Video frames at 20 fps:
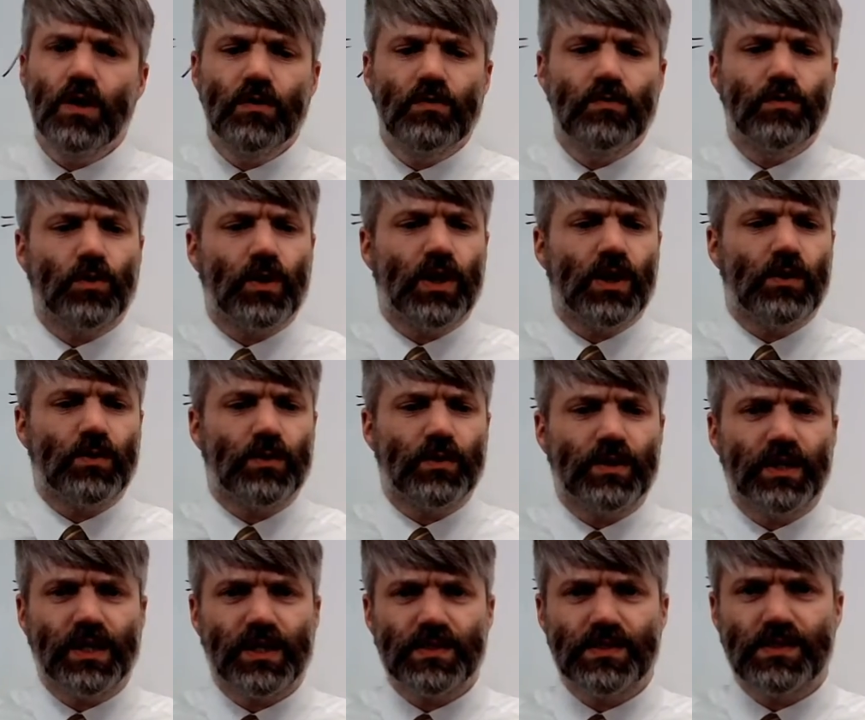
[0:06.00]
For our
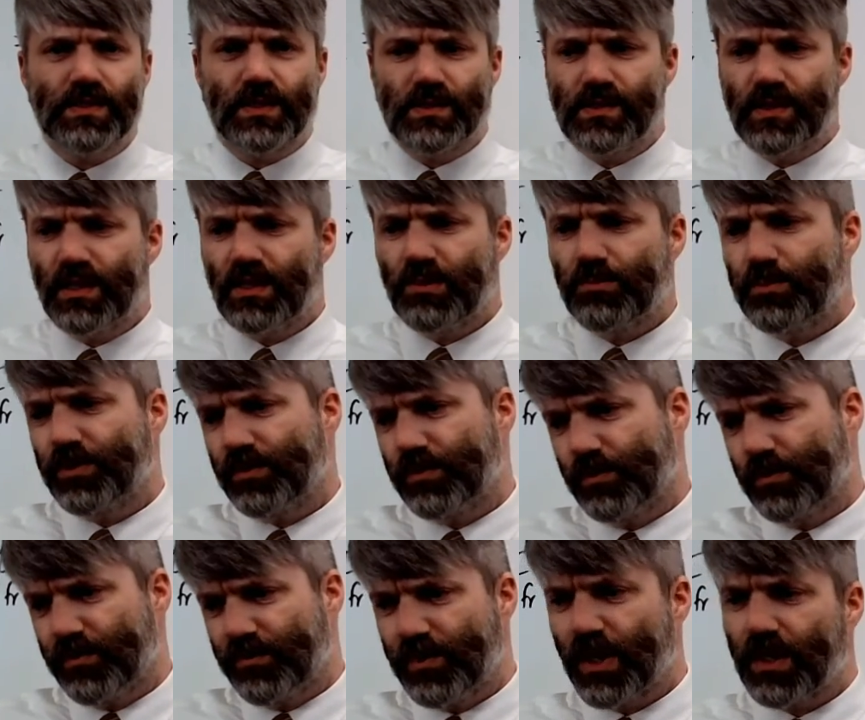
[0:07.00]
next
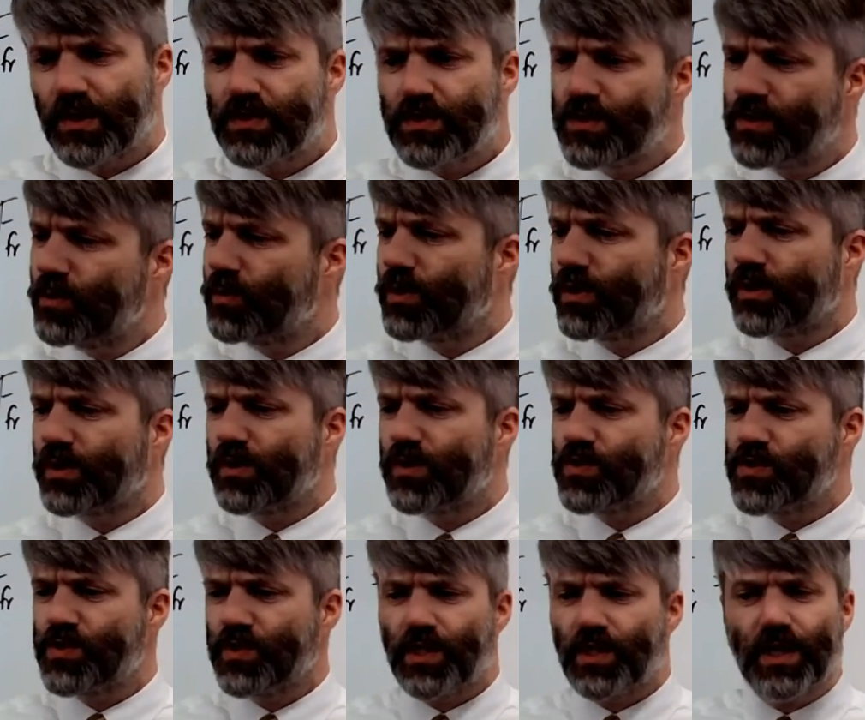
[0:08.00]
example, we've got two
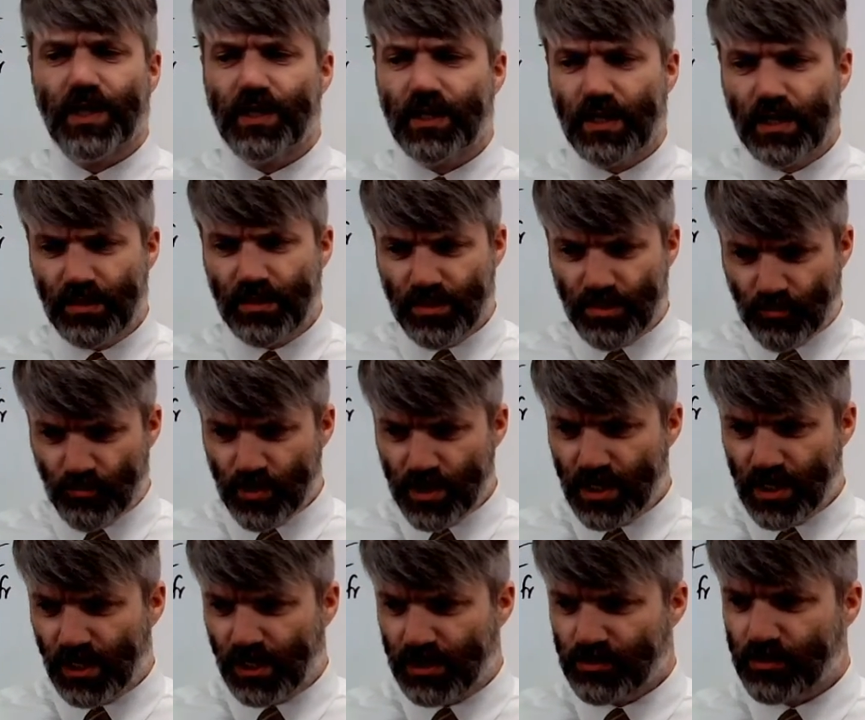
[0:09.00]
workers sliding a
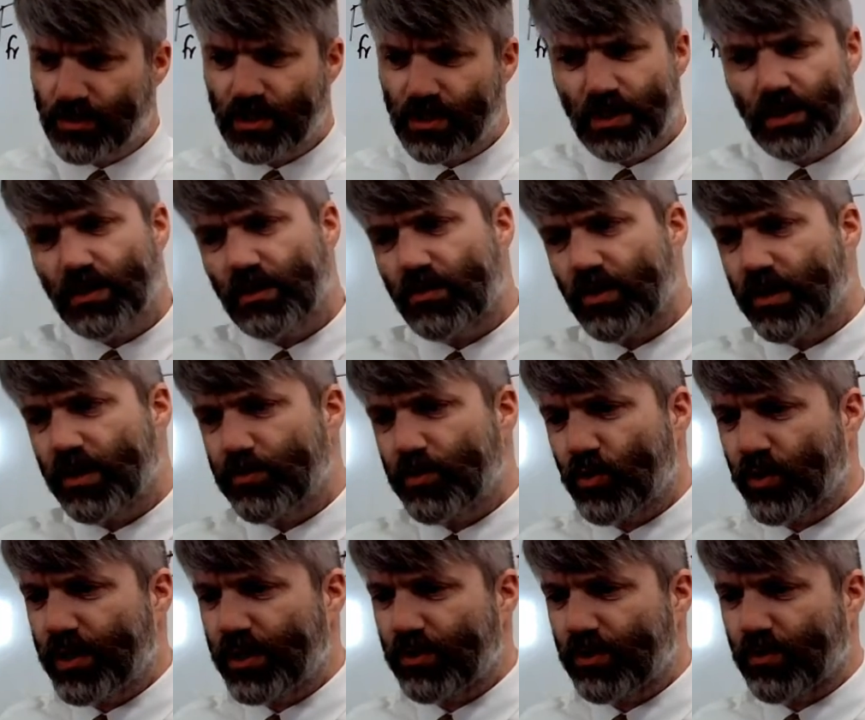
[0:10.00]
300 kilogram
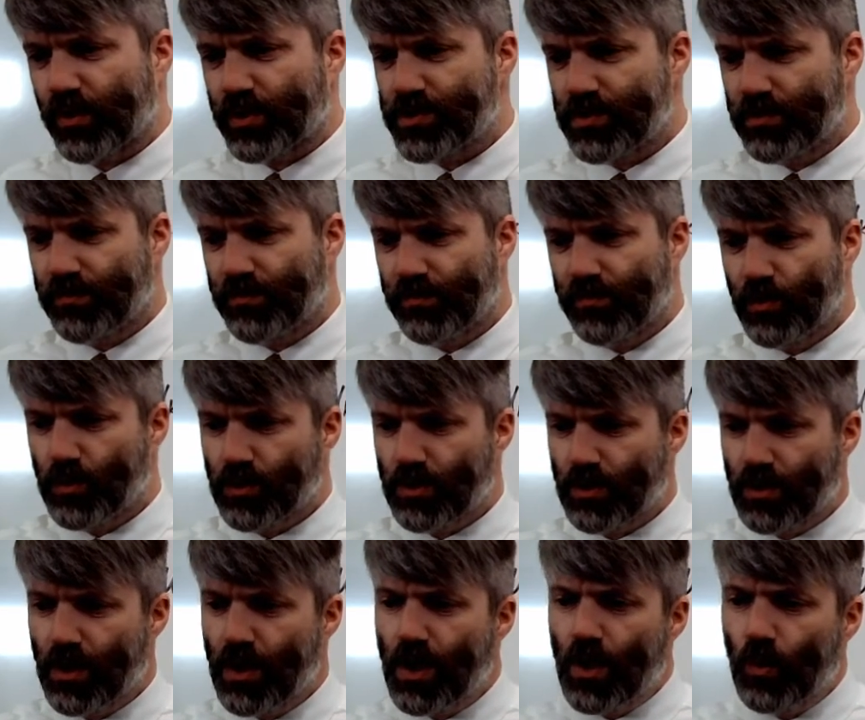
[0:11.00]
crate across the
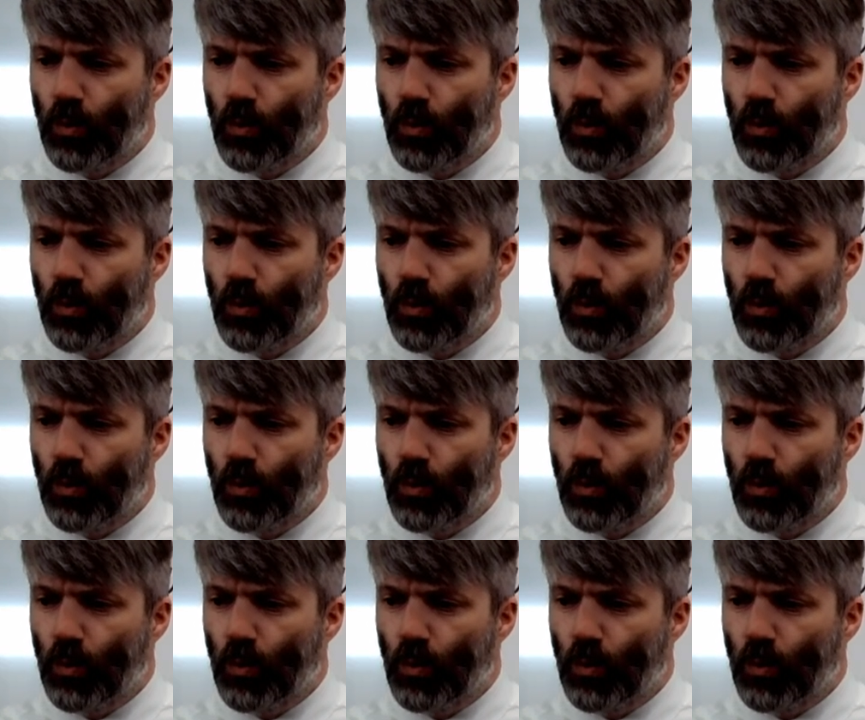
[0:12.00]
floor.